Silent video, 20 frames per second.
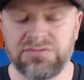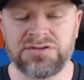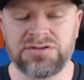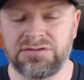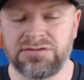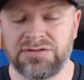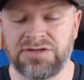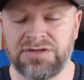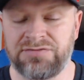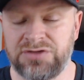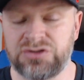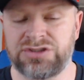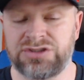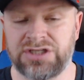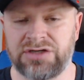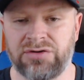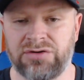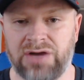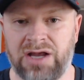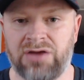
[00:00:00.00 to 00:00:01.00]
if you
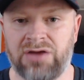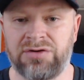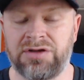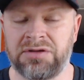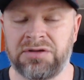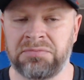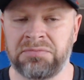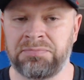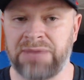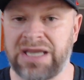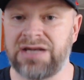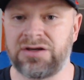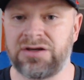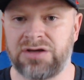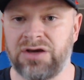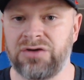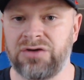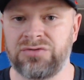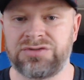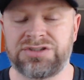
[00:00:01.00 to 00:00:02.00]
stick around, a beta
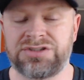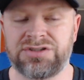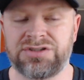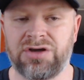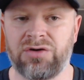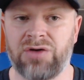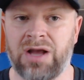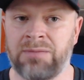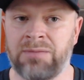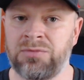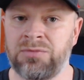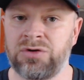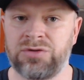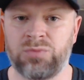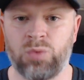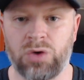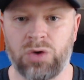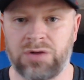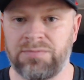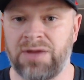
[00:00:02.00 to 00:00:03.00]
code. So I'm going to
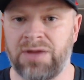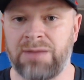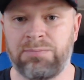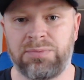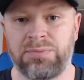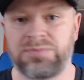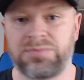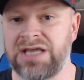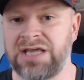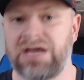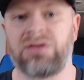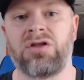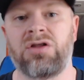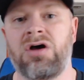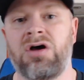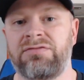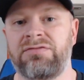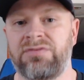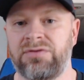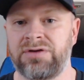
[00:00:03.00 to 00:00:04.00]
work my tail
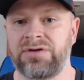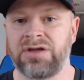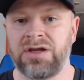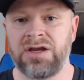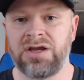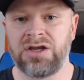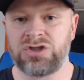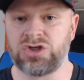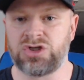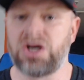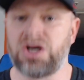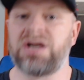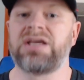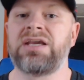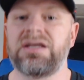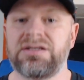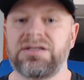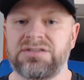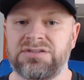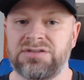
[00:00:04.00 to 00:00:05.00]
off on trying to
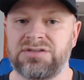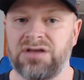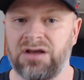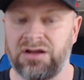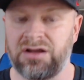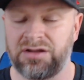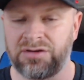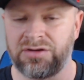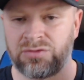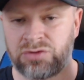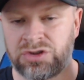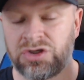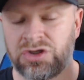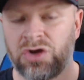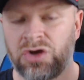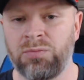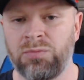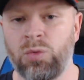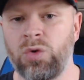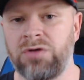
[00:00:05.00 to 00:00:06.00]
get us, you
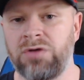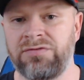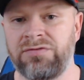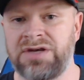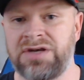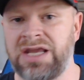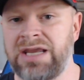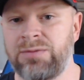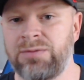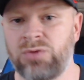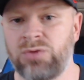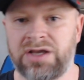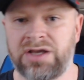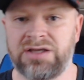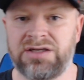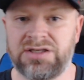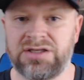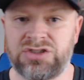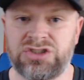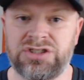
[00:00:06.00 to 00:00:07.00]
know, more of a name
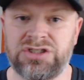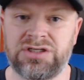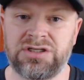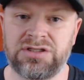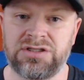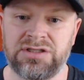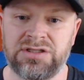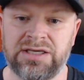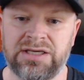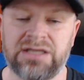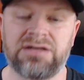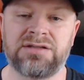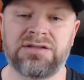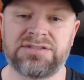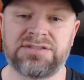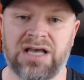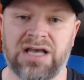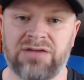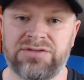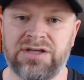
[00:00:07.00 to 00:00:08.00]
recognition and getting
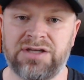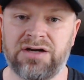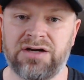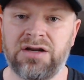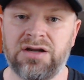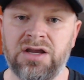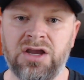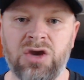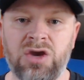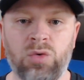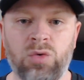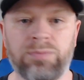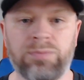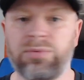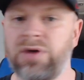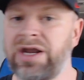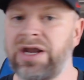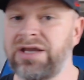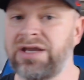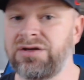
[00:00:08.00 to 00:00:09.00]
us out there. We're
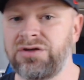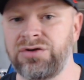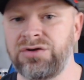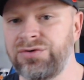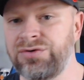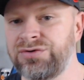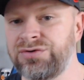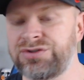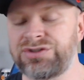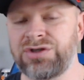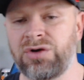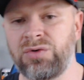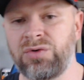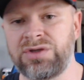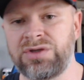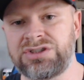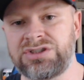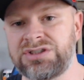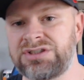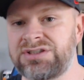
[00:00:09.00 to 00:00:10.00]
brand new, so
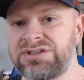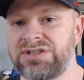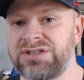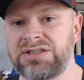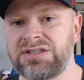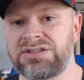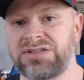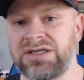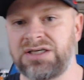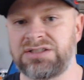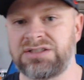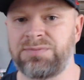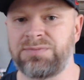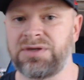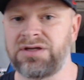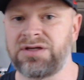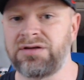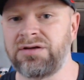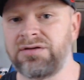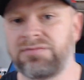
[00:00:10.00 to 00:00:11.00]
it's just it's
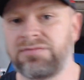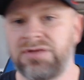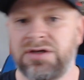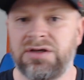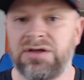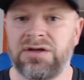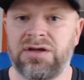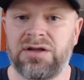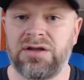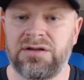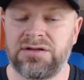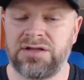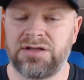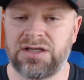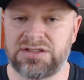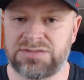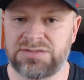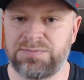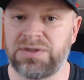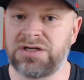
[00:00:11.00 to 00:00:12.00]
been
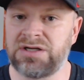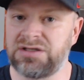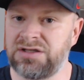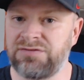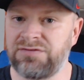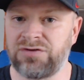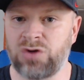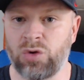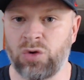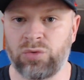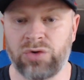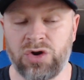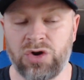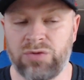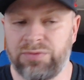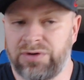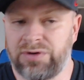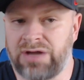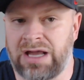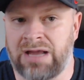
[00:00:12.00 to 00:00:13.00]
a difficult
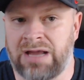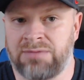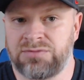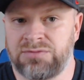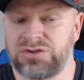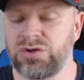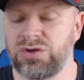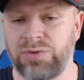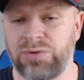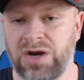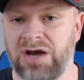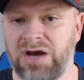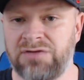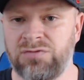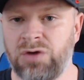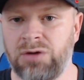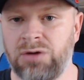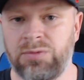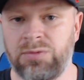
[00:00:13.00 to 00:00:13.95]
road, but I'm so proud of where